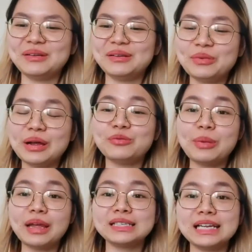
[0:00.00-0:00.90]
But
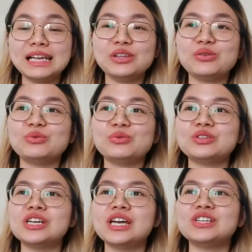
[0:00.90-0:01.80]
basically, you
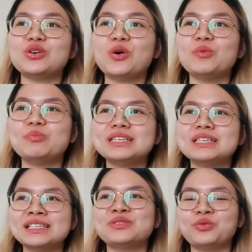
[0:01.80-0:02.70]
change your whole
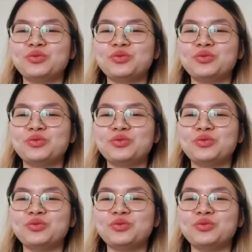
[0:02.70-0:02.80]
business to